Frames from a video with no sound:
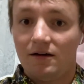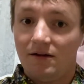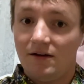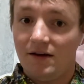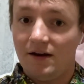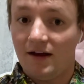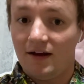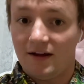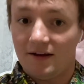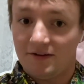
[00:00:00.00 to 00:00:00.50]

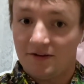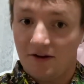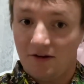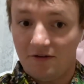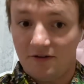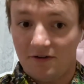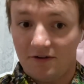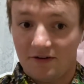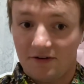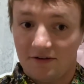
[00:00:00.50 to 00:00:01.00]
Nuggets
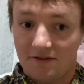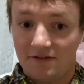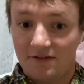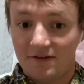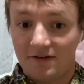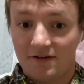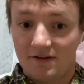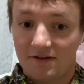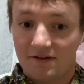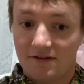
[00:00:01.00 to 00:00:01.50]
owners
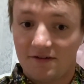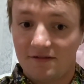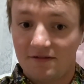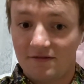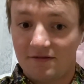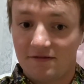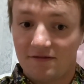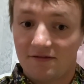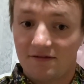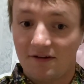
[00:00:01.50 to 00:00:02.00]

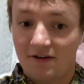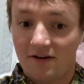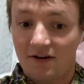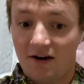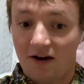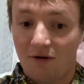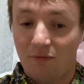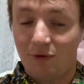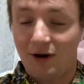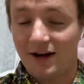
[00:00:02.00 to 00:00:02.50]

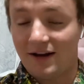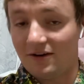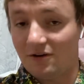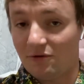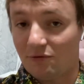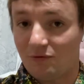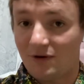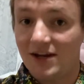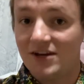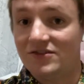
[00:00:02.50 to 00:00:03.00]
are willing to
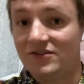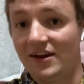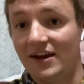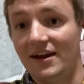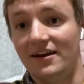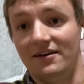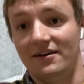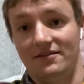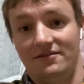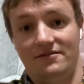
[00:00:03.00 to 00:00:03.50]
reach
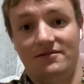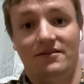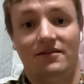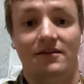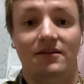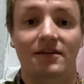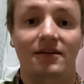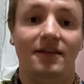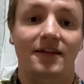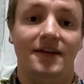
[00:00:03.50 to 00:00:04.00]
in
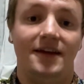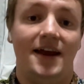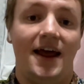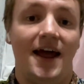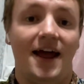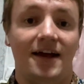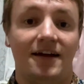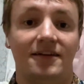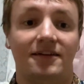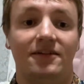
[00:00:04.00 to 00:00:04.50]
to the
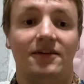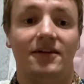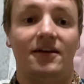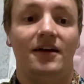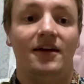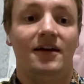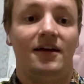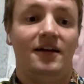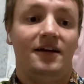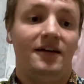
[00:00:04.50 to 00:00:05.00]
tax
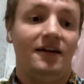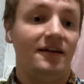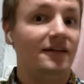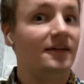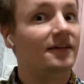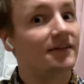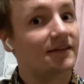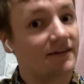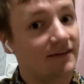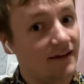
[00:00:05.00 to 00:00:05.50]

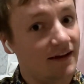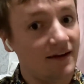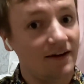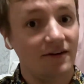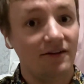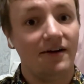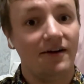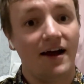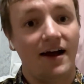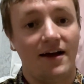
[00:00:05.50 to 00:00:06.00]
because they
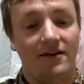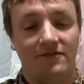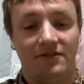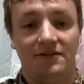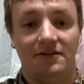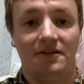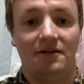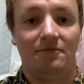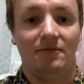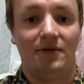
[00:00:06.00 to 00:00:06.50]
do have
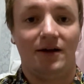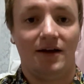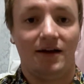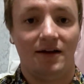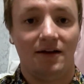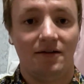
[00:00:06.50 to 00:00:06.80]
some uh,